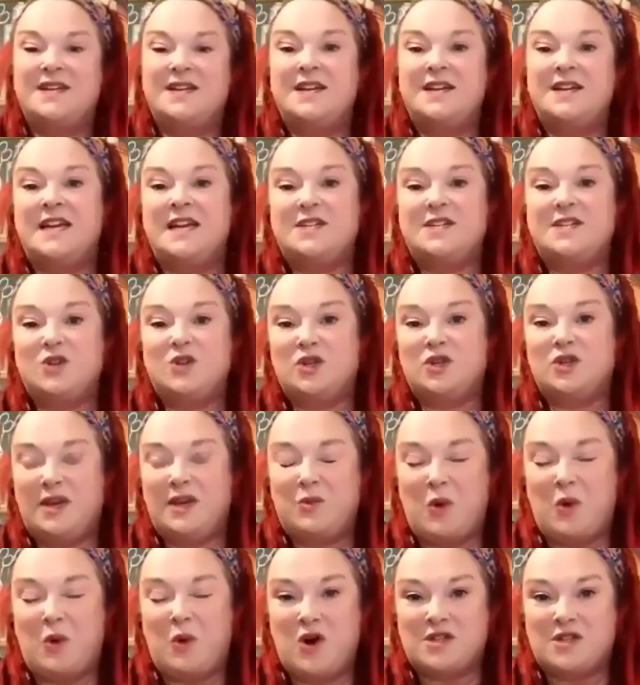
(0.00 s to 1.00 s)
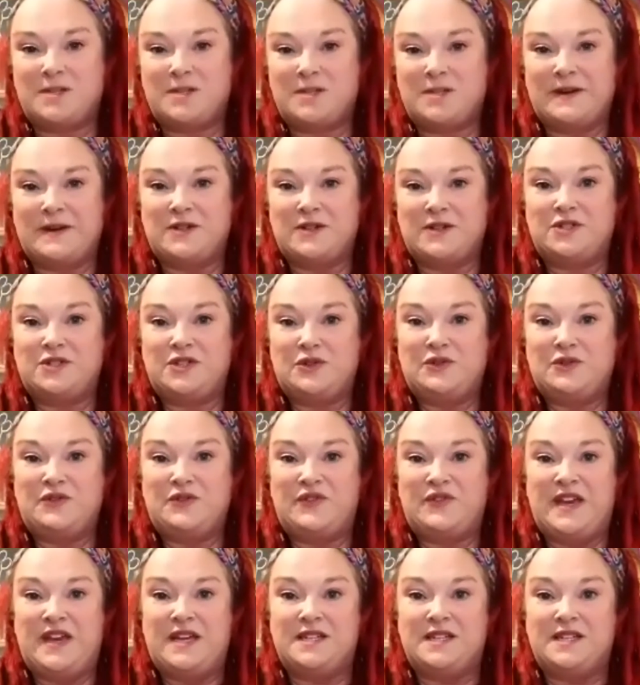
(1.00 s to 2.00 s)
He'd only walked about 2
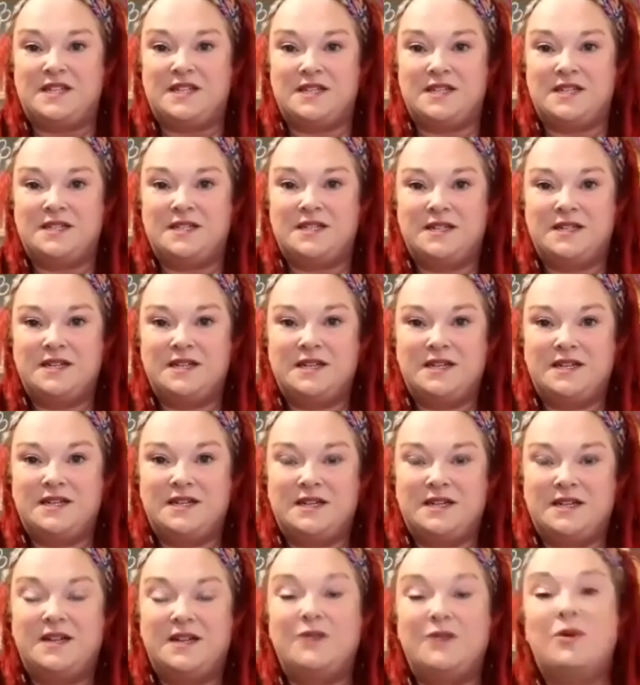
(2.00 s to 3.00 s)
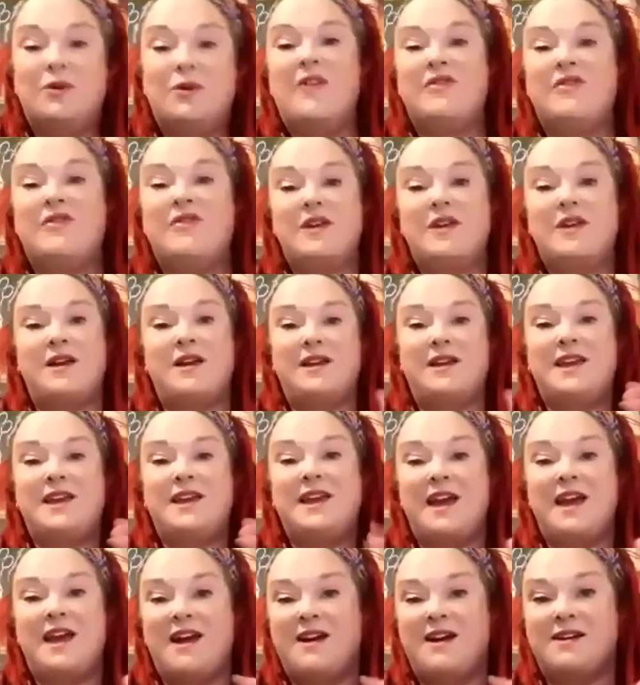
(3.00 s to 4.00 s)
feet when he
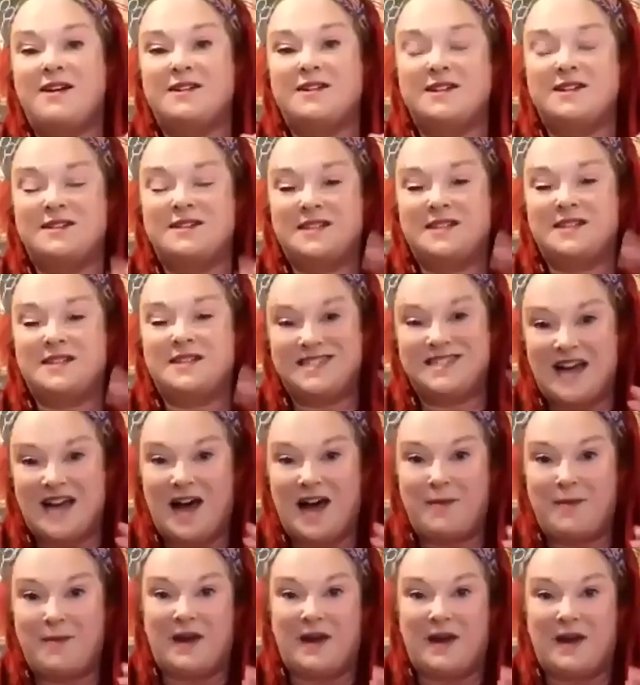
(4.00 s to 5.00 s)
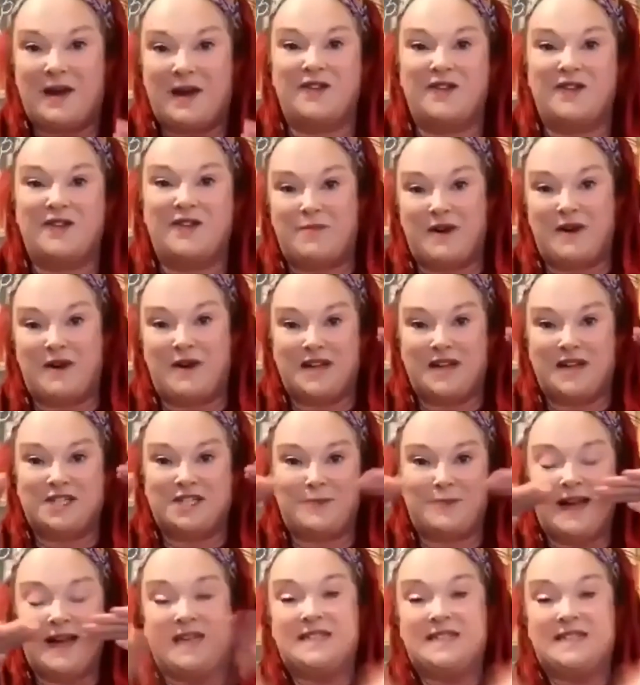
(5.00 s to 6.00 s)
heard the snapping of a branch
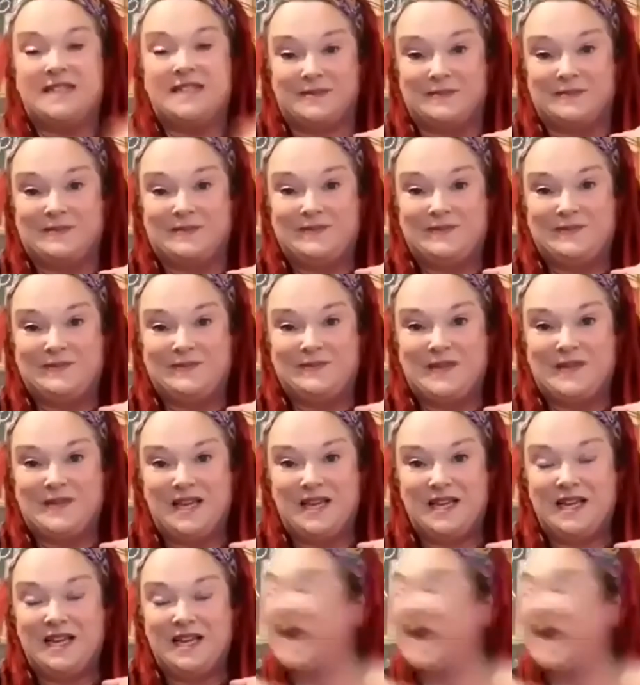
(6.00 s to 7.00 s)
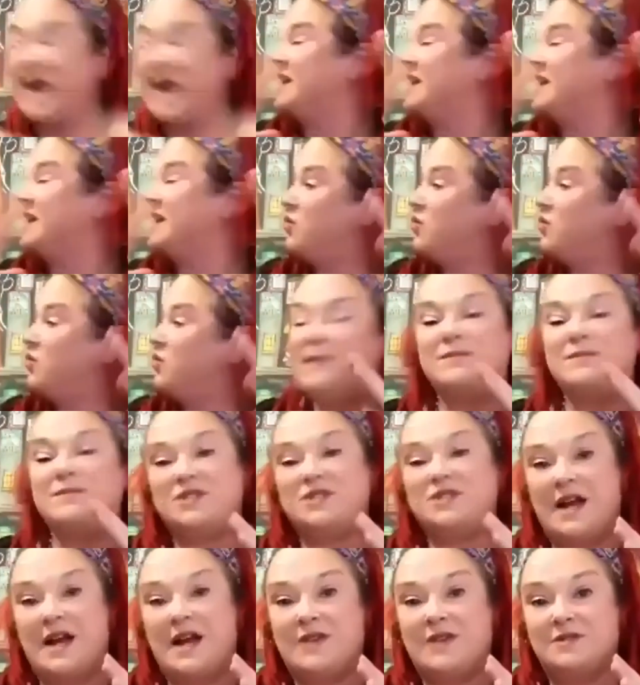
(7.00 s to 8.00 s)
behind him, and he whipped
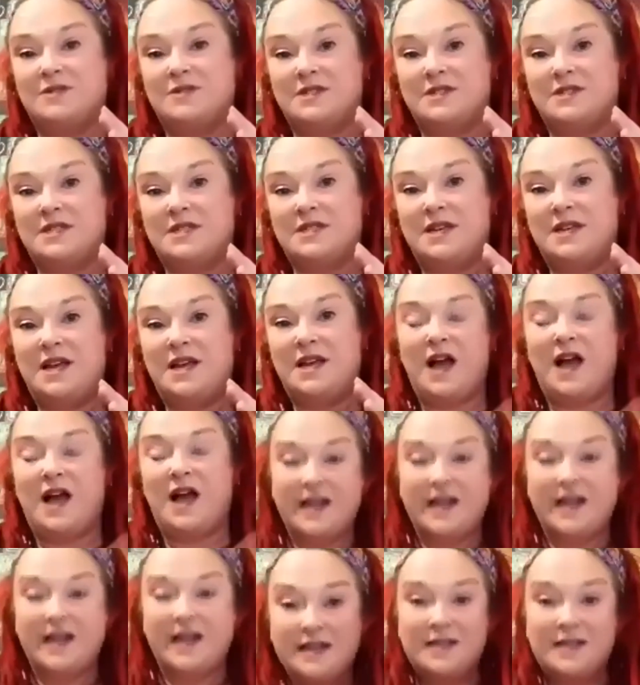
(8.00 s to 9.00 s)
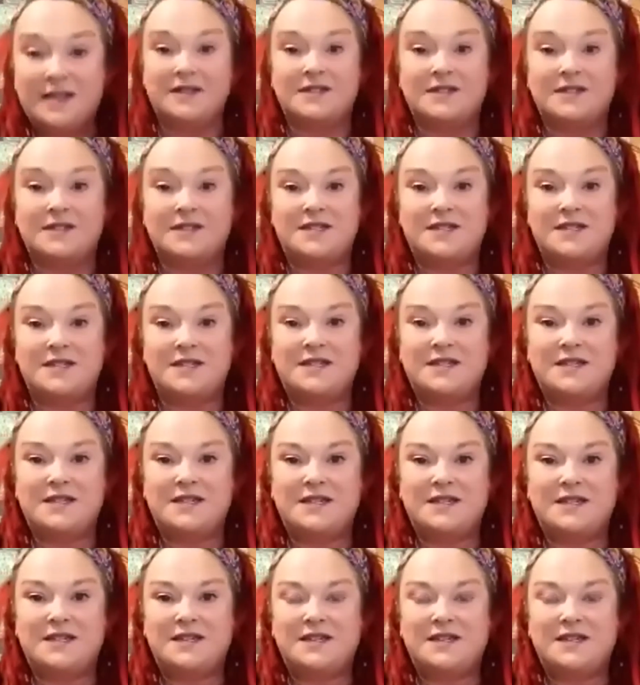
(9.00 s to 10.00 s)
round and he looked
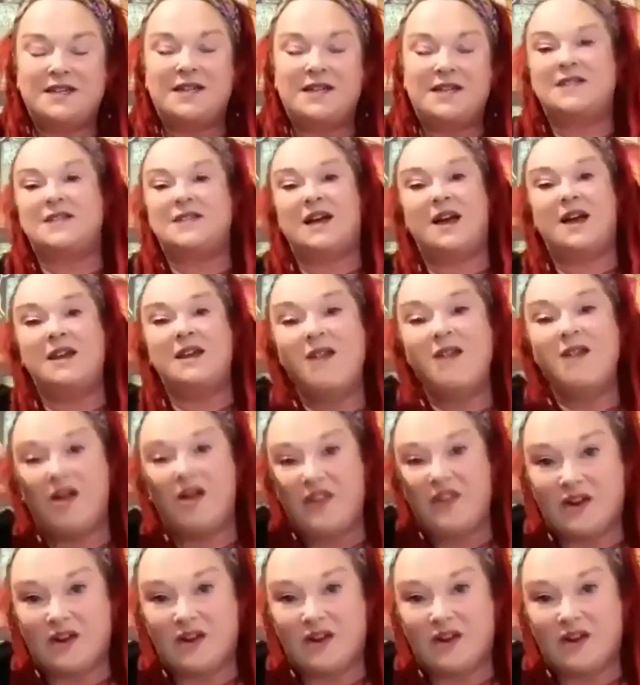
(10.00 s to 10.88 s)
and at another